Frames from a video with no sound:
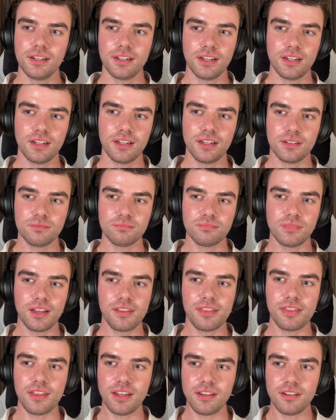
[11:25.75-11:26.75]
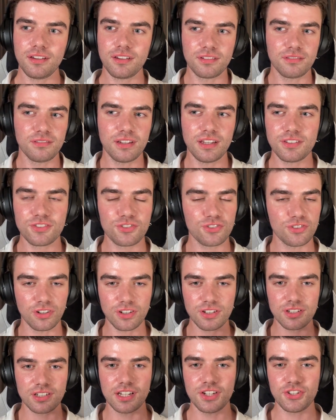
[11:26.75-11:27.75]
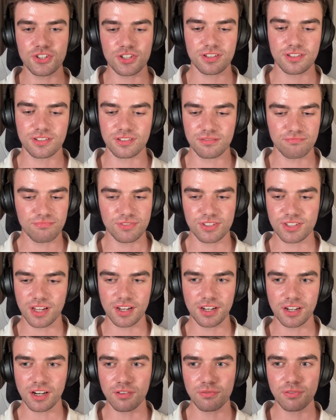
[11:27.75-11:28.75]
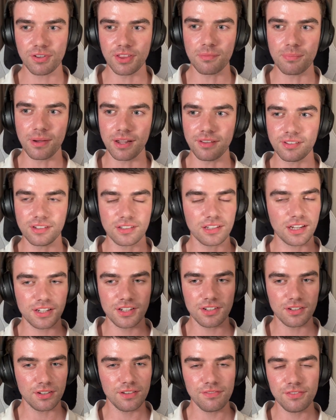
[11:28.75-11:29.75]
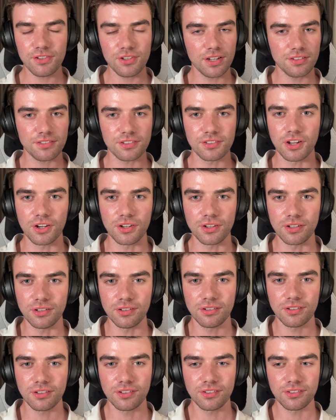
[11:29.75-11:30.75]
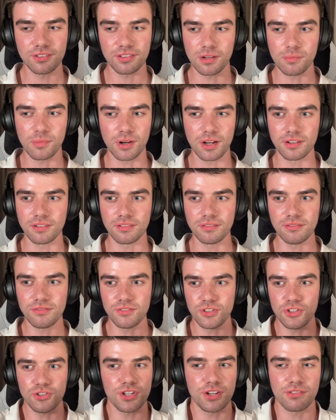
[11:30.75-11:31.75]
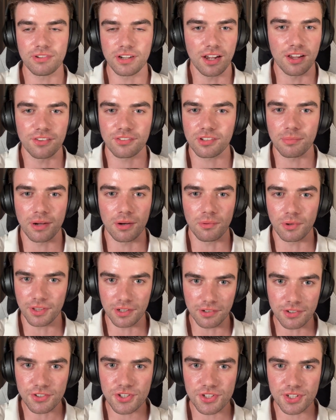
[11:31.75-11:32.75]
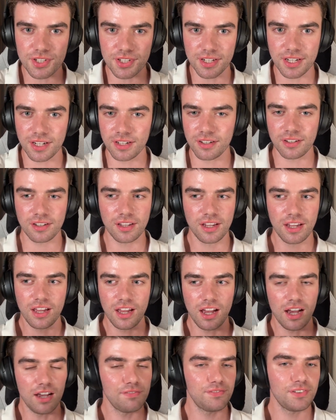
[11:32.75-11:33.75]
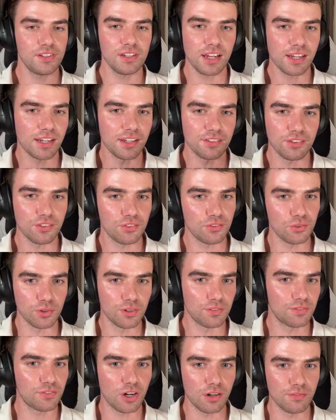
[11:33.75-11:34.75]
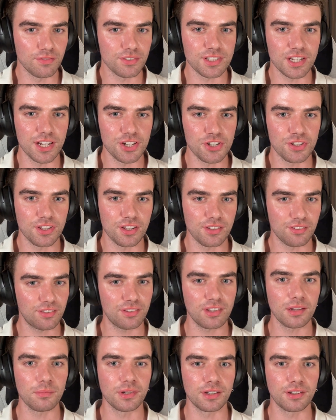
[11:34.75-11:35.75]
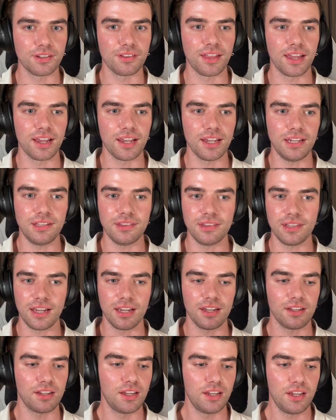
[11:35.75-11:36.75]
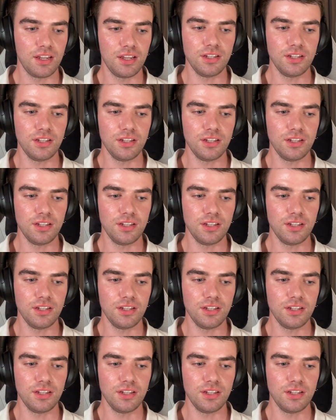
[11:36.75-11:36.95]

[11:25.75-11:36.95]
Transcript: I think it's honestly just starting off with the basics. Like if you get to know someone, you generally ask about what they're interested in. I feel like it's a sort of conversation that's similar to that in that